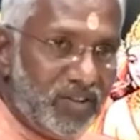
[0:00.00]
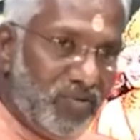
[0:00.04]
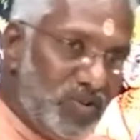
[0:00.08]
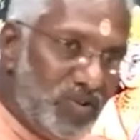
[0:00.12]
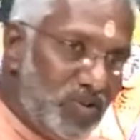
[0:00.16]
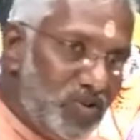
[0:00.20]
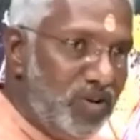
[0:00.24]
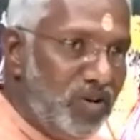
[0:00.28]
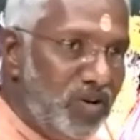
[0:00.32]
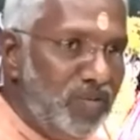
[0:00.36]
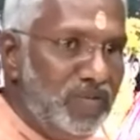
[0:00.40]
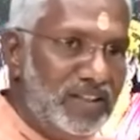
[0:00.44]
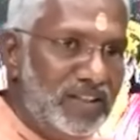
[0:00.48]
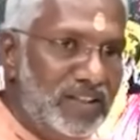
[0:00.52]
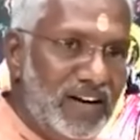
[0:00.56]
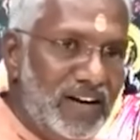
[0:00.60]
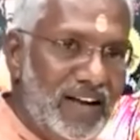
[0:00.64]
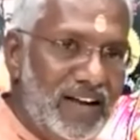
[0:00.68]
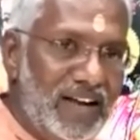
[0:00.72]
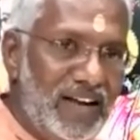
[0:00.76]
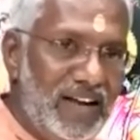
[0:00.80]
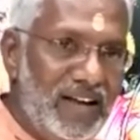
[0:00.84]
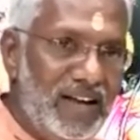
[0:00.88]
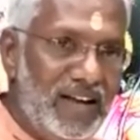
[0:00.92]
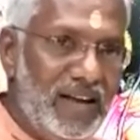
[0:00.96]

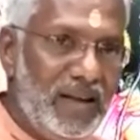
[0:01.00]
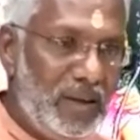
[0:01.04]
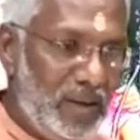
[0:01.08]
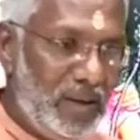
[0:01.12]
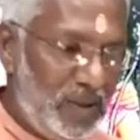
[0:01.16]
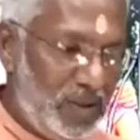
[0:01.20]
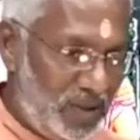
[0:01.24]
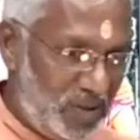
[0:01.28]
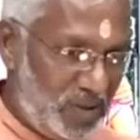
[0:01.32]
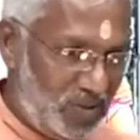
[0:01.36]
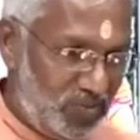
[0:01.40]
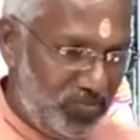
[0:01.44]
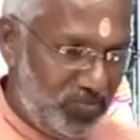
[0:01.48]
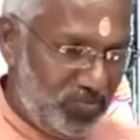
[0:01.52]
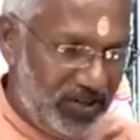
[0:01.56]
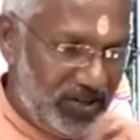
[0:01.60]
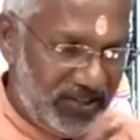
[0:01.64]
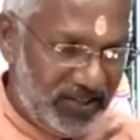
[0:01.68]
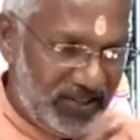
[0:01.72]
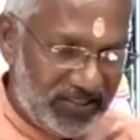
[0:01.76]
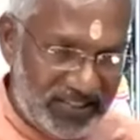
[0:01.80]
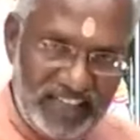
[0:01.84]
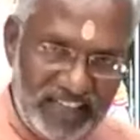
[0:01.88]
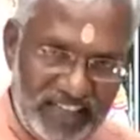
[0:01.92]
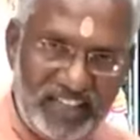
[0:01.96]
Vishwamitra,
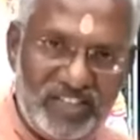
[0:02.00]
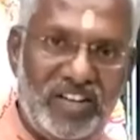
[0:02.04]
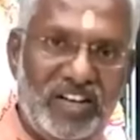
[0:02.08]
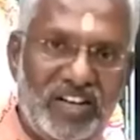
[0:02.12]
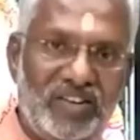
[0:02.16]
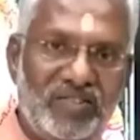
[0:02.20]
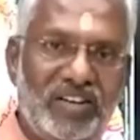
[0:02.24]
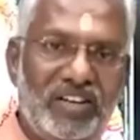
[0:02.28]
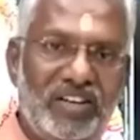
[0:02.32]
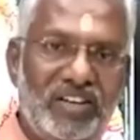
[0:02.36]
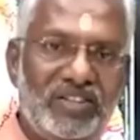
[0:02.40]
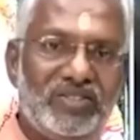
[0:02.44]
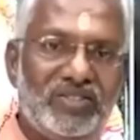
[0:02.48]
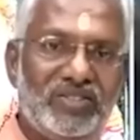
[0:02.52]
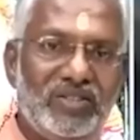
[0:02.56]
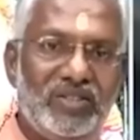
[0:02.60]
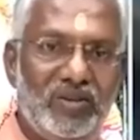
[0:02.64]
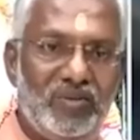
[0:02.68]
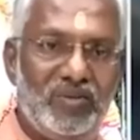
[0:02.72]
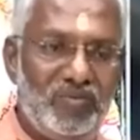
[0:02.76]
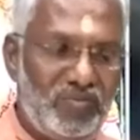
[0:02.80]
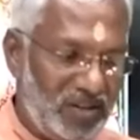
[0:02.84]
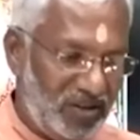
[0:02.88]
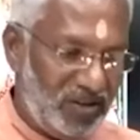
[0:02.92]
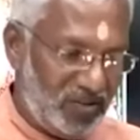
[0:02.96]
by right service,
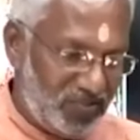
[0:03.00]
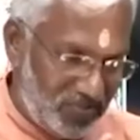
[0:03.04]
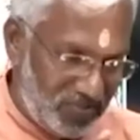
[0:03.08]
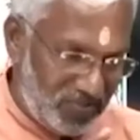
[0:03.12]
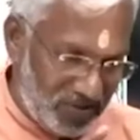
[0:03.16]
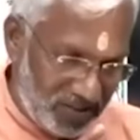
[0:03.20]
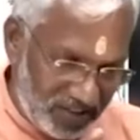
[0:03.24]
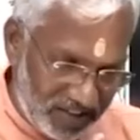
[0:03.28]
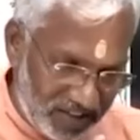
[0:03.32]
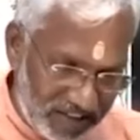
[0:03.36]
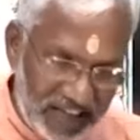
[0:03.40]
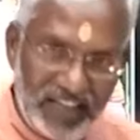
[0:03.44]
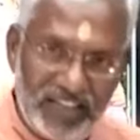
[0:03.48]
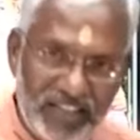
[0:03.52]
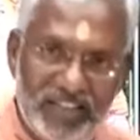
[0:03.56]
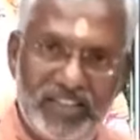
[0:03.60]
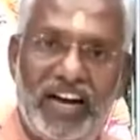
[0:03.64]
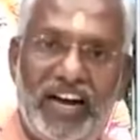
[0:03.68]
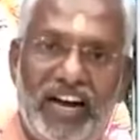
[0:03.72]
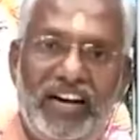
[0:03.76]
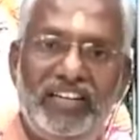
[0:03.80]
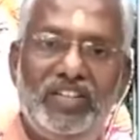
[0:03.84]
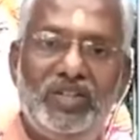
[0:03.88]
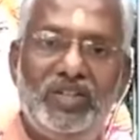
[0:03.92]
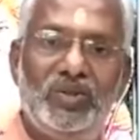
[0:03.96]
by right
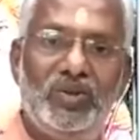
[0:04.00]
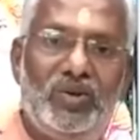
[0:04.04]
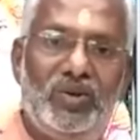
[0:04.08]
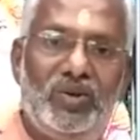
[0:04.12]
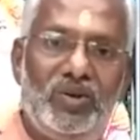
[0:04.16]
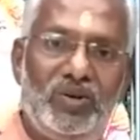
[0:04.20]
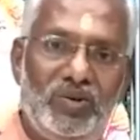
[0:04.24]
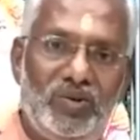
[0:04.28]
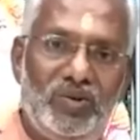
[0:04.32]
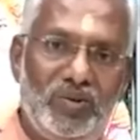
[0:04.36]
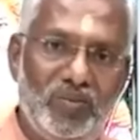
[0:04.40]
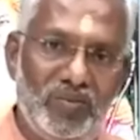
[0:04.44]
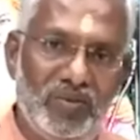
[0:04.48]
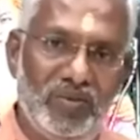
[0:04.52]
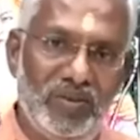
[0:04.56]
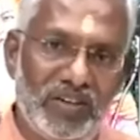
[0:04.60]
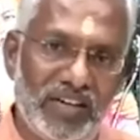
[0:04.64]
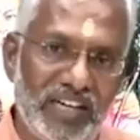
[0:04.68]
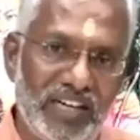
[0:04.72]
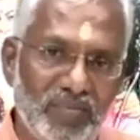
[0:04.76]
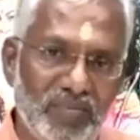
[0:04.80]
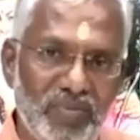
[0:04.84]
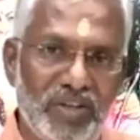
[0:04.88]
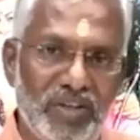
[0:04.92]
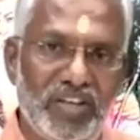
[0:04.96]
attitude,
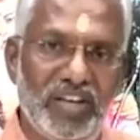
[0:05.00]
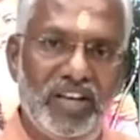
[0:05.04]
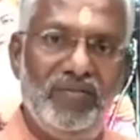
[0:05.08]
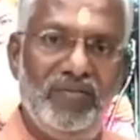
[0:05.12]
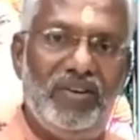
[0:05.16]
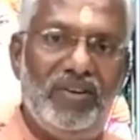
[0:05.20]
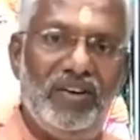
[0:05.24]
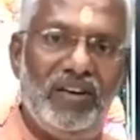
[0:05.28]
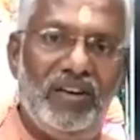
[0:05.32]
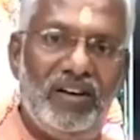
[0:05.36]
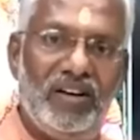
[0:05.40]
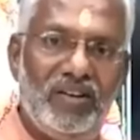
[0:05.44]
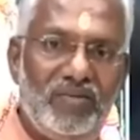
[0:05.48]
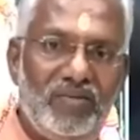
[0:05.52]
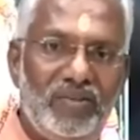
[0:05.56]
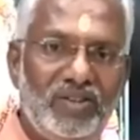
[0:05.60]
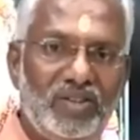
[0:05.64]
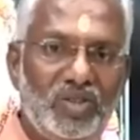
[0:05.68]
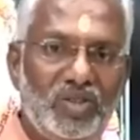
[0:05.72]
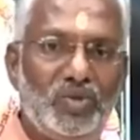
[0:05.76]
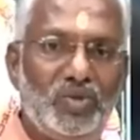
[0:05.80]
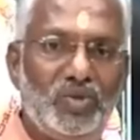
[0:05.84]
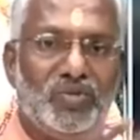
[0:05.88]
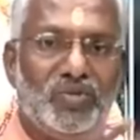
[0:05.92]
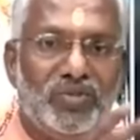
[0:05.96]
right behavior, with
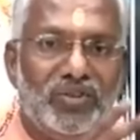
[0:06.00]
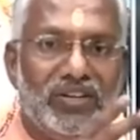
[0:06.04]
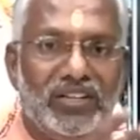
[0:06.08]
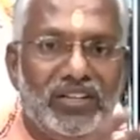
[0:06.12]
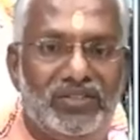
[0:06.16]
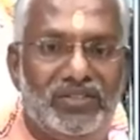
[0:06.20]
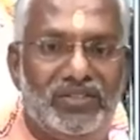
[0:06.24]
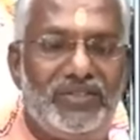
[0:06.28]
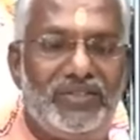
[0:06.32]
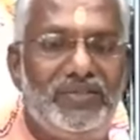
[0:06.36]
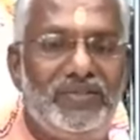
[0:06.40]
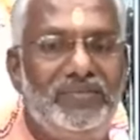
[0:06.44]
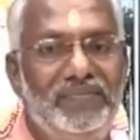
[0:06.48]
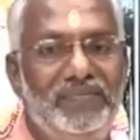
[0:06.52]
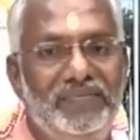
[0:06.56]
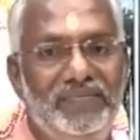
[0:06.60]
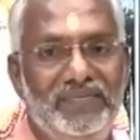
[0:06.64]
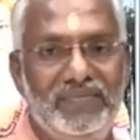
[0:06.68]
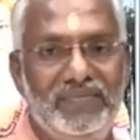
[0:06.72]
the truthfulness.